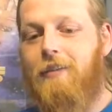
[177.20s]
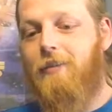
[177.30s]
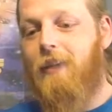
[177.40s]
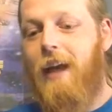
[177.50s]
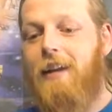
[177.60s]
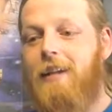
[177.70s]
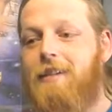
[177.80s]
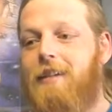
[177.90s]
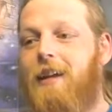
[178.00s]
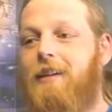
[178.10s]
Letty
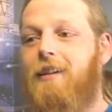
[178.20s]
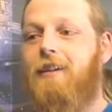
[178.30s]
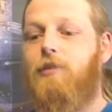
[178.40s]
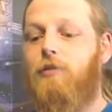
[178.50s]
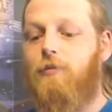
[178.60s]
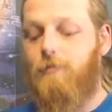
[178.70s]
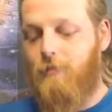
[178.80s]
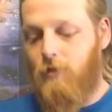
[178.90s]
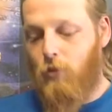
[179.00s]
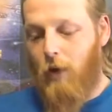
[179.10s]
is like
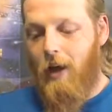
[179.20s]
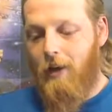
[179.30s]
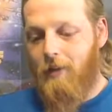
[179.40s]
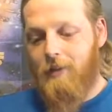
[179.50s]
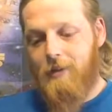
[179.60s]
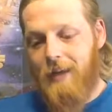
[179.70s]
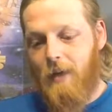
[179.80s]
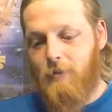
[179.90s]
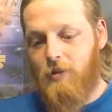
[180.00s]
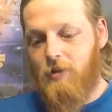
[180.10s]
crying on the
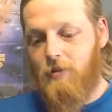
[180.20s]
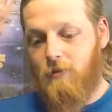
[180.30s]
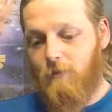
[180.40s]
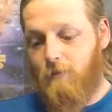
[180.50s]
steps, and